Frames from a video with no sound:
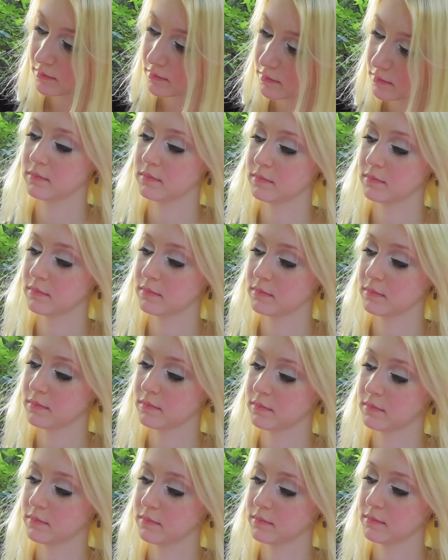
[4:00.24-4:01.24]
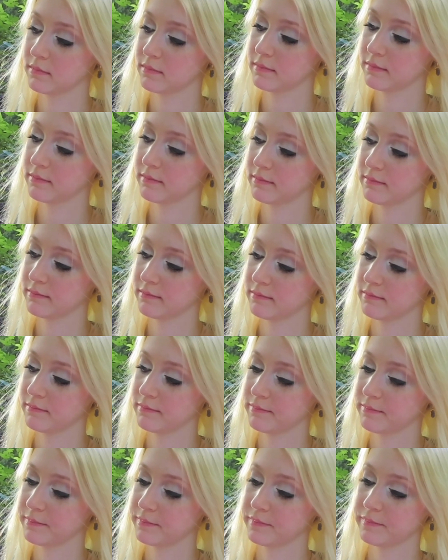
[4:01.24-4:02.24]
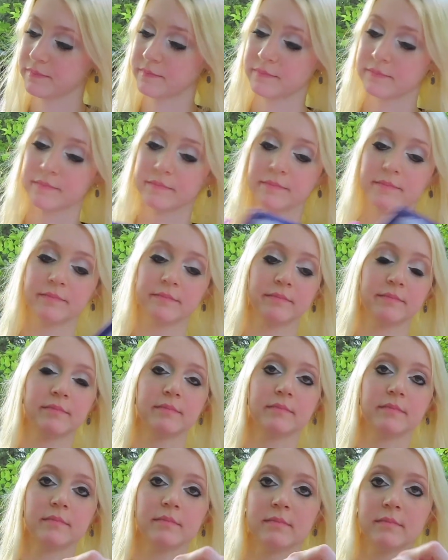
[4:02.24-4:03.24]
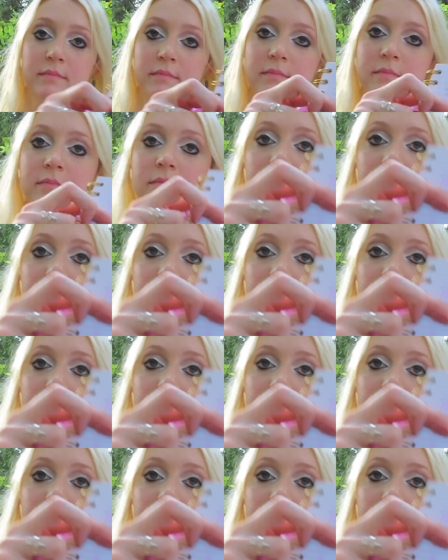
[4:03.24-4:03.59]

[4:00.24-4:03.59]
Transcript: [no speech]